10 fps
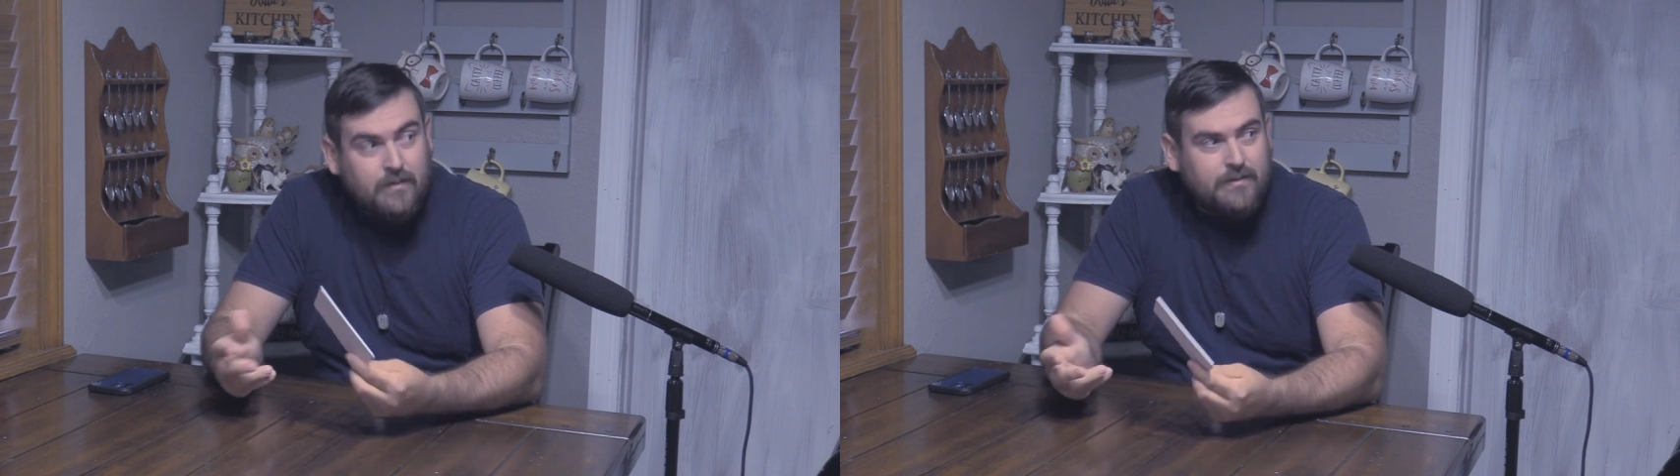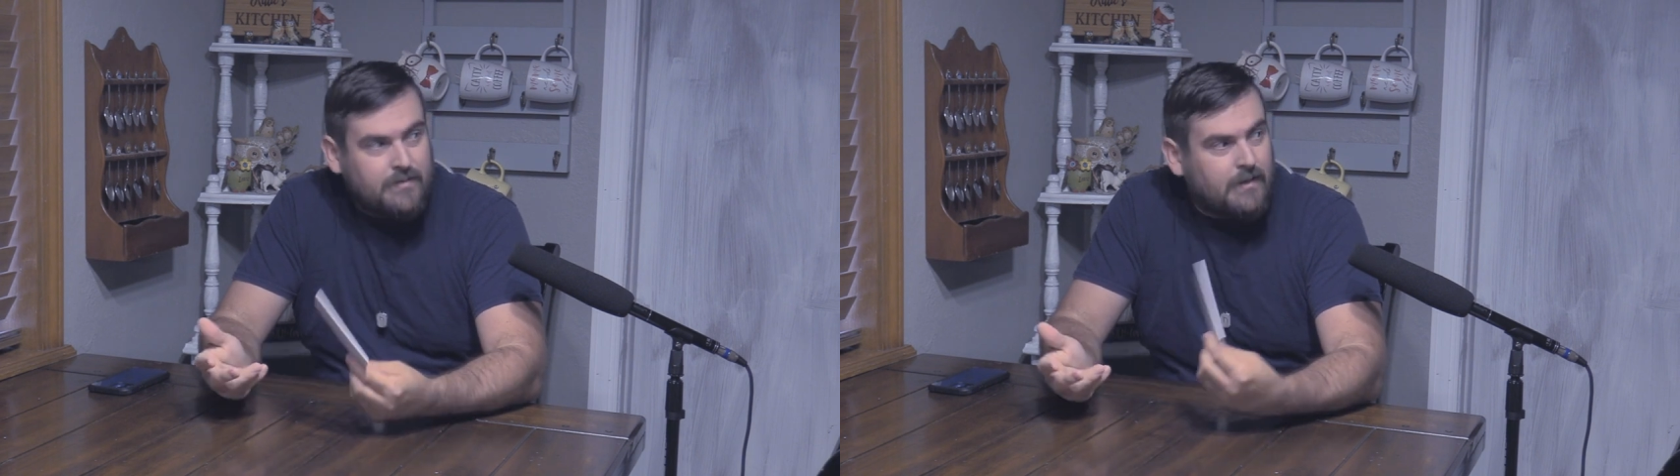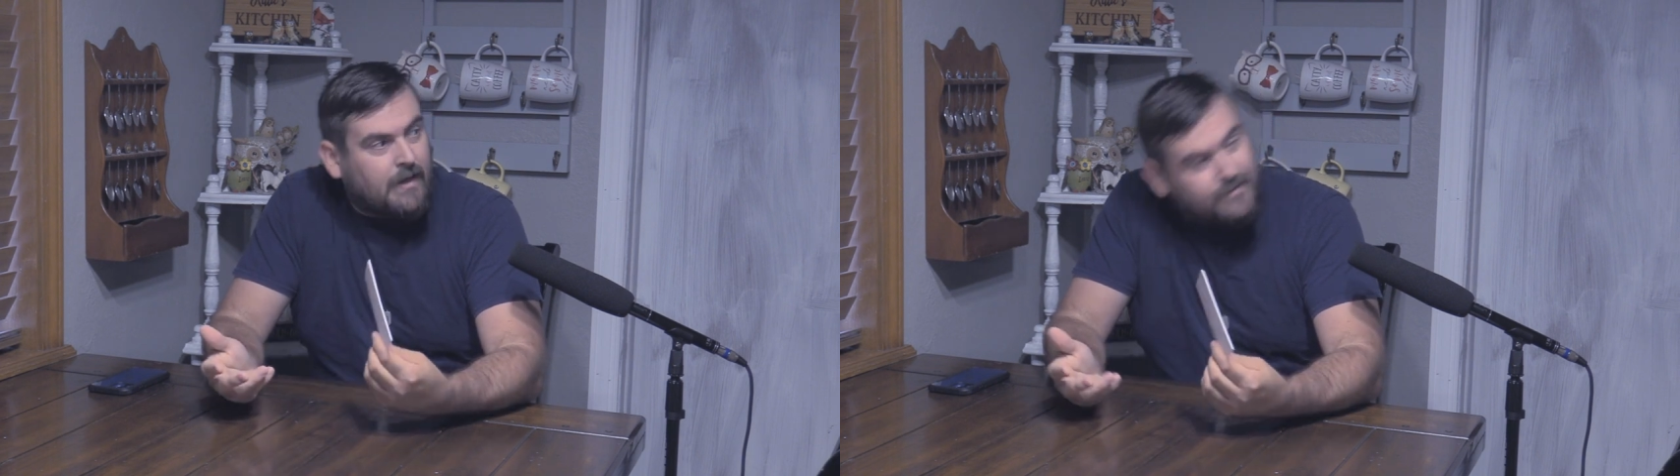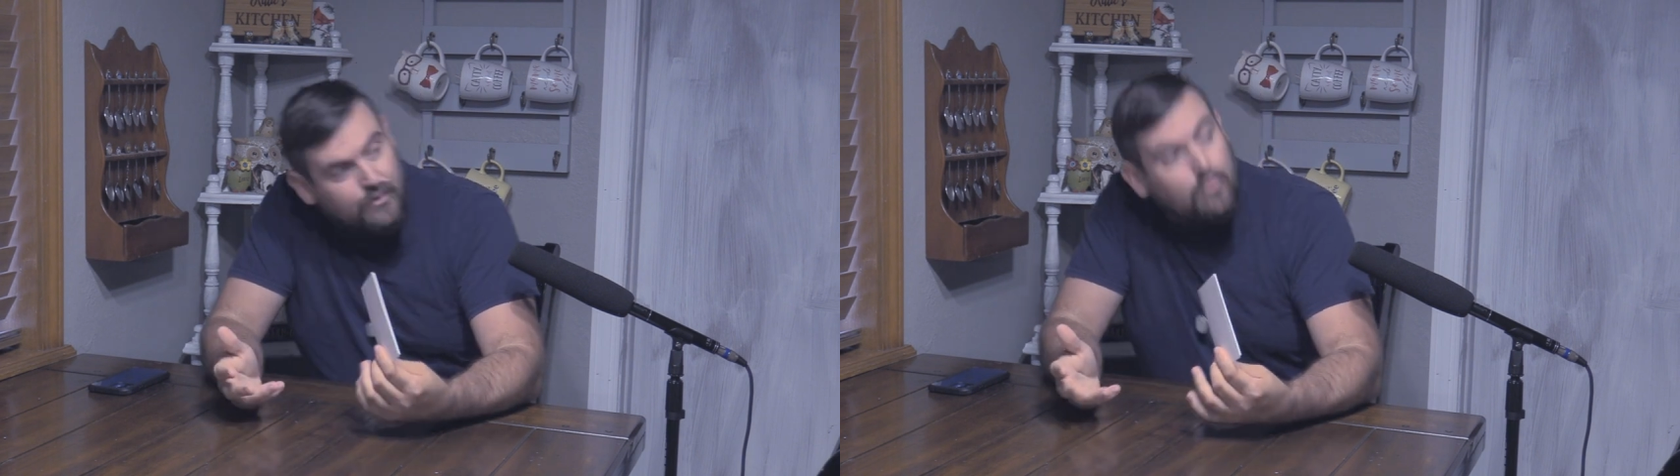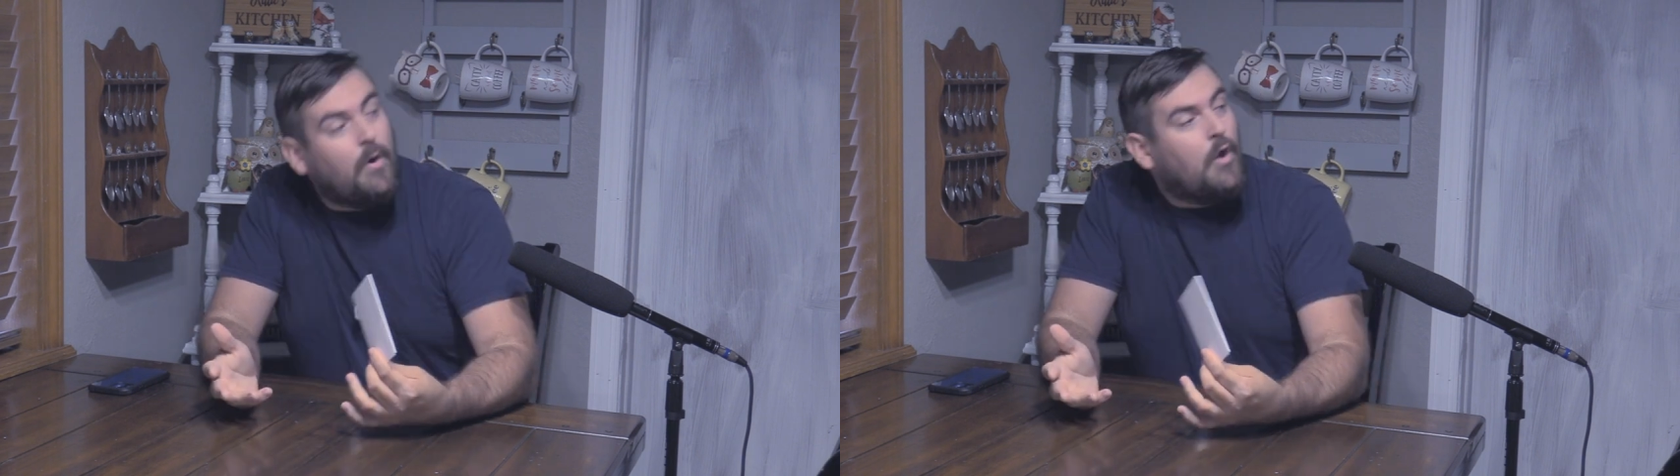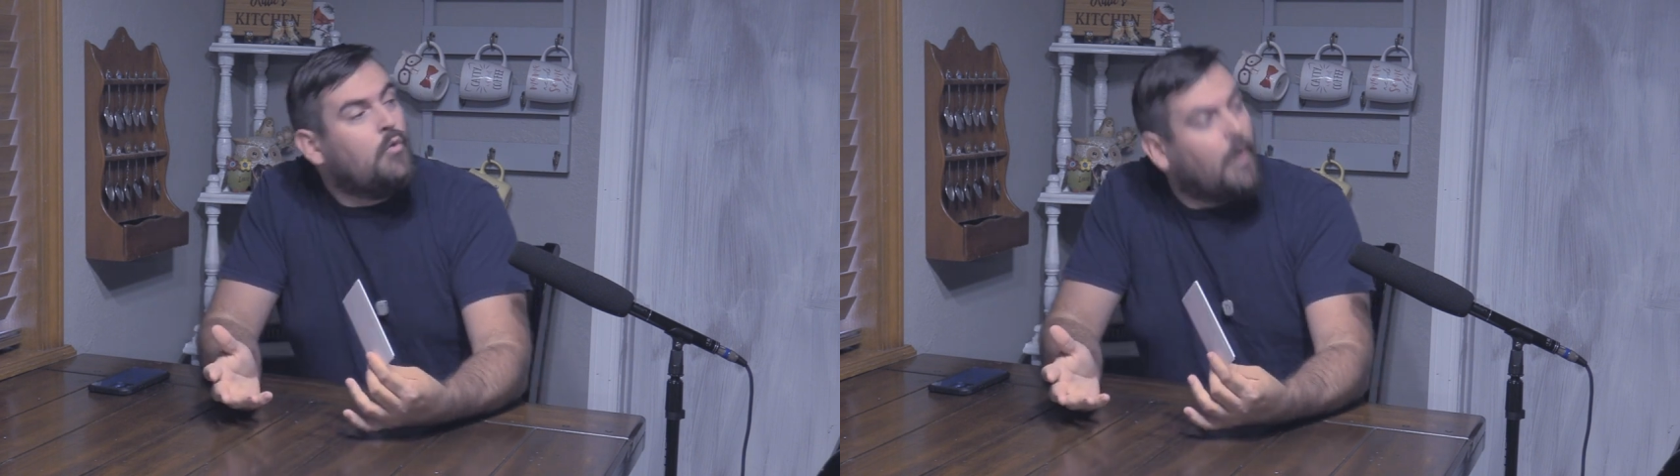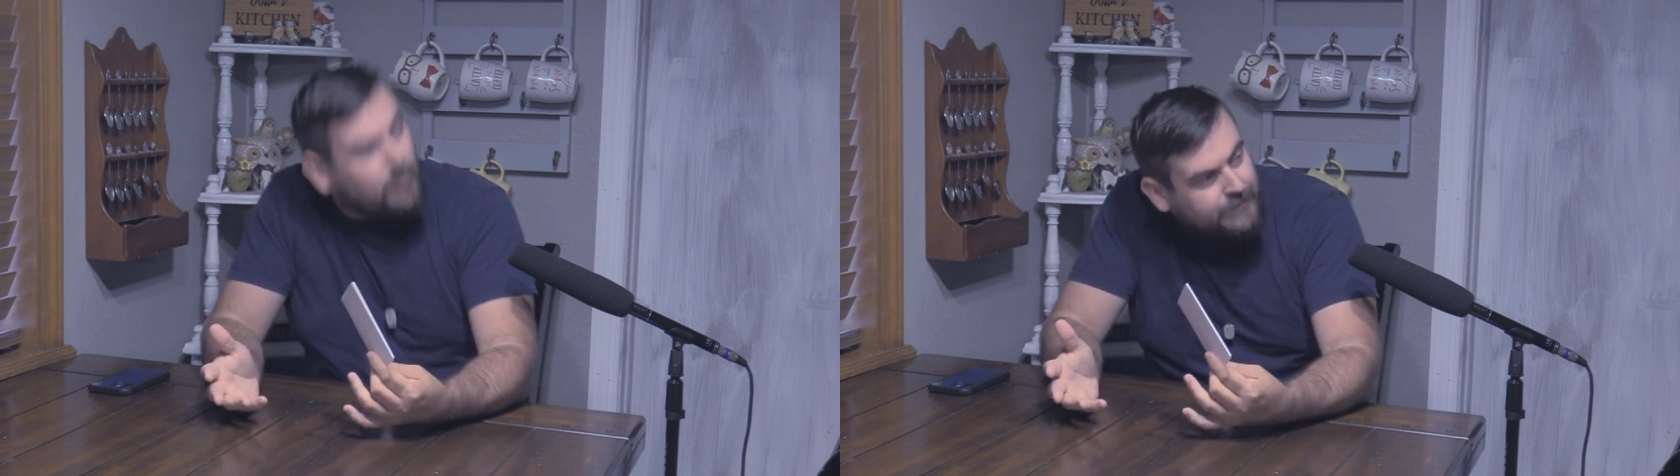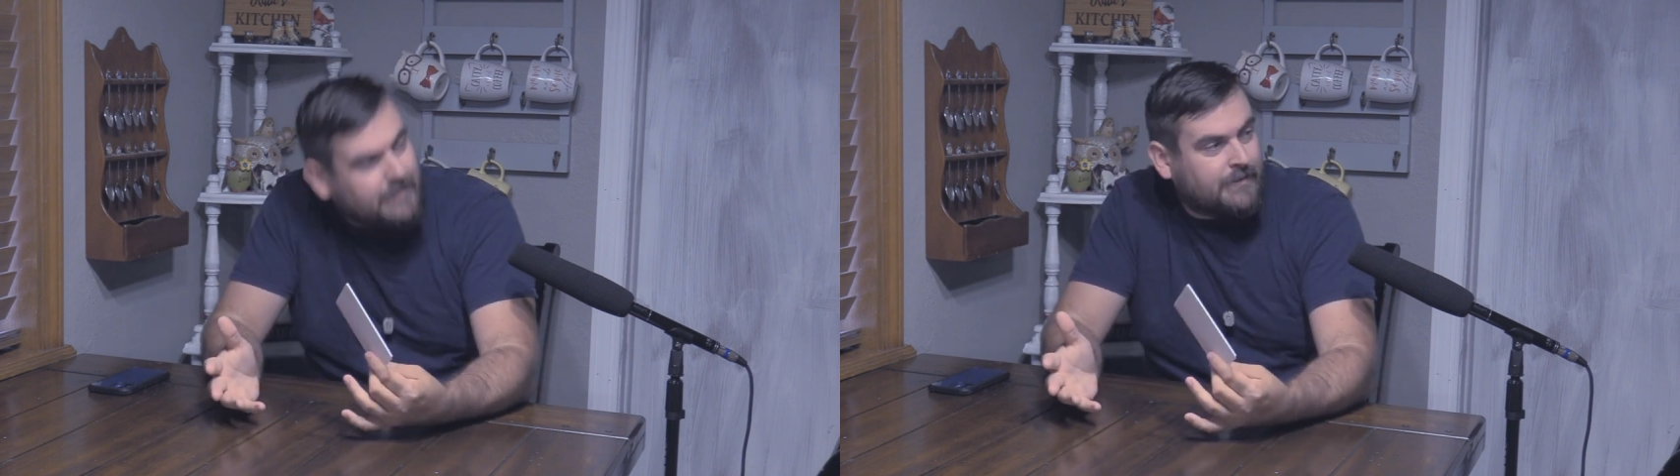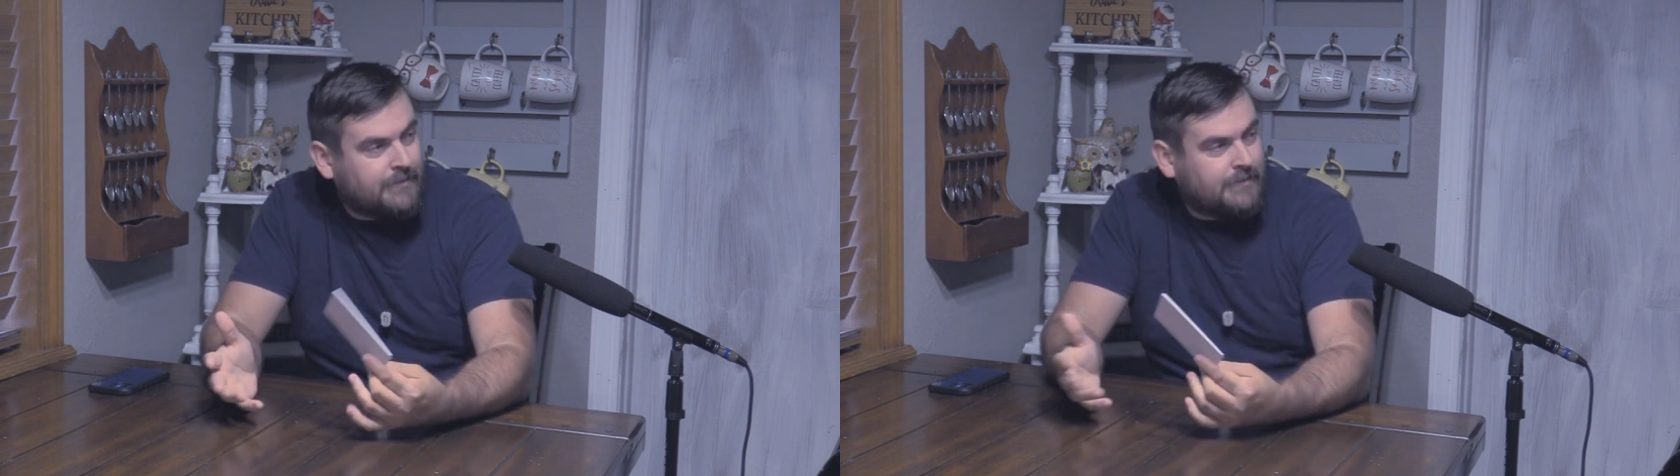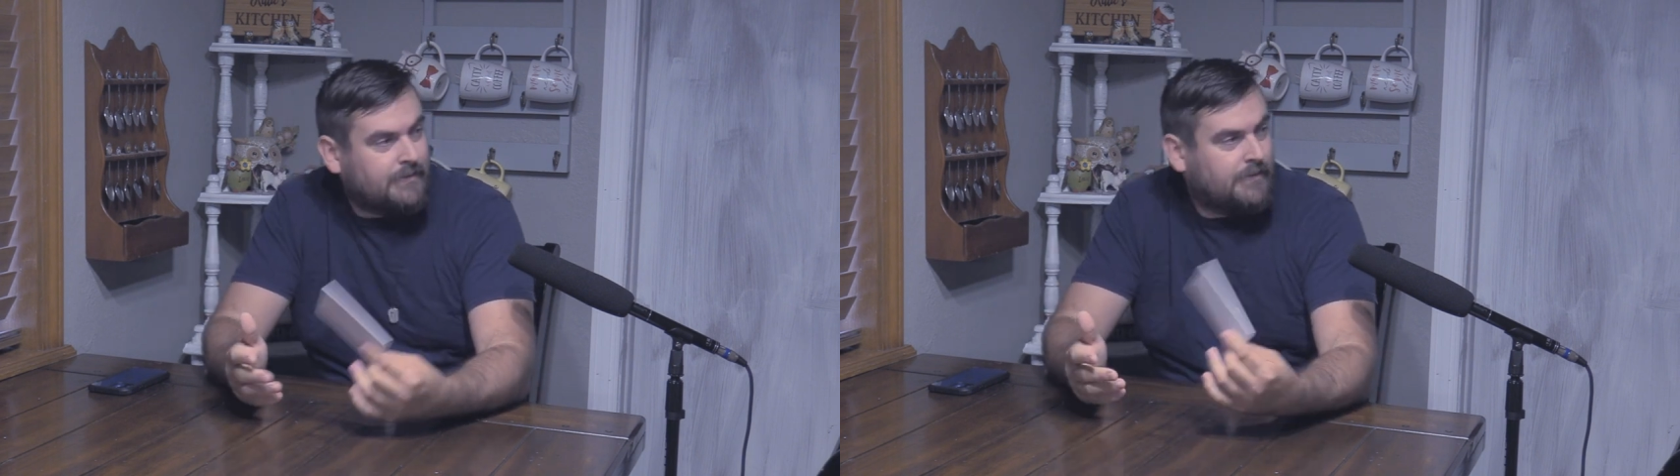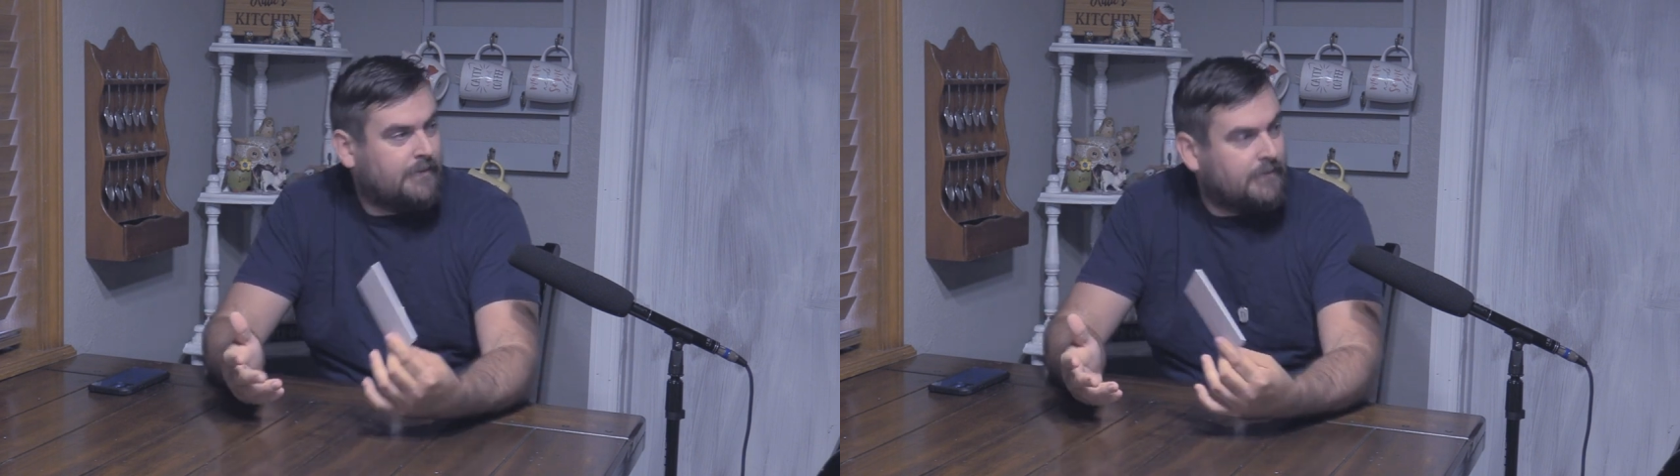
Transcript: Seriously, guys, who who wrote these?